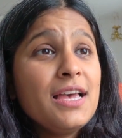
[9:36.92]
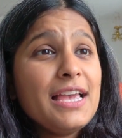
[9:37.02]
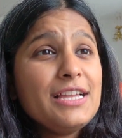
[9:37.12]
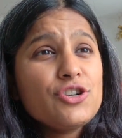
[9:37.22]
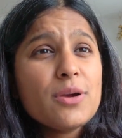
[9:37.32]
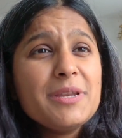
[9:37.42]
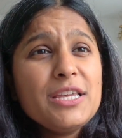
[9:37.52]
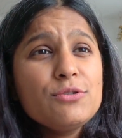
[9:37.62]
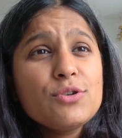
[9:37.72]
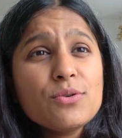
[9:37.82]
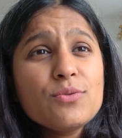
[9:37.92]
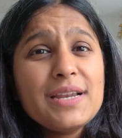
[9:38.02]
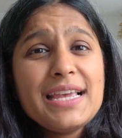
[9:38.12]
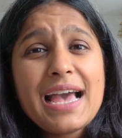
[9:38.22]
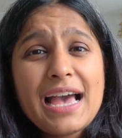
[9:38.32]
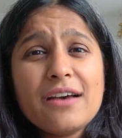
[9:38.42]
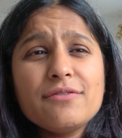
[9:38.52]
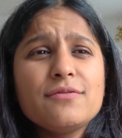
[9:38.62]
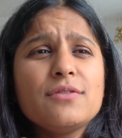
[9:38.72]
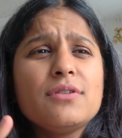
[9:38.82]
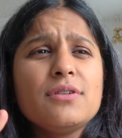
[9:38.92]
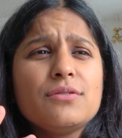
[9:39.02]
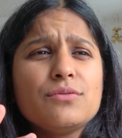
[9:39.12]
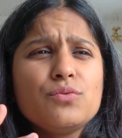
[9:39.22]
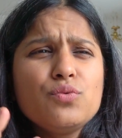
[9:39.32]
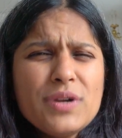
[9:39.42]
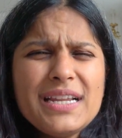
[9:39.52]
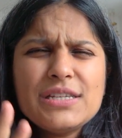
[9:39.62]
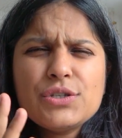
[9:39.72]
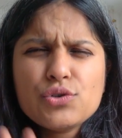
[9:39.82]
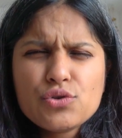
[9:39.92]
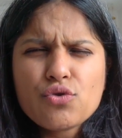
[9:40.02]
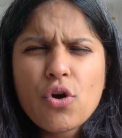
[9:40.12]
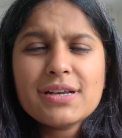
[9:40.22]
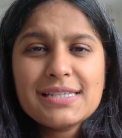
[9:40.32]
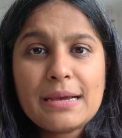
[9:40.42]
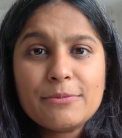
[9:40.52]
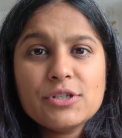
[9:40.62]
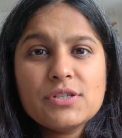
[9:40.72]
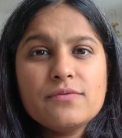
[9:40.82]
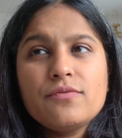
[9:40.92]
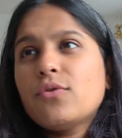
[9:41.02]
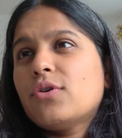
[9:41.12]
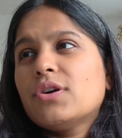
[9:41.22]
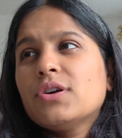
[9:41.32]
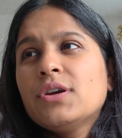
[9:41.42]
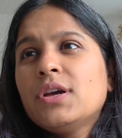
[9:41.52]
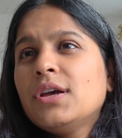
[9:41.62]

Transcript: in Germany you don't really have really strong summers for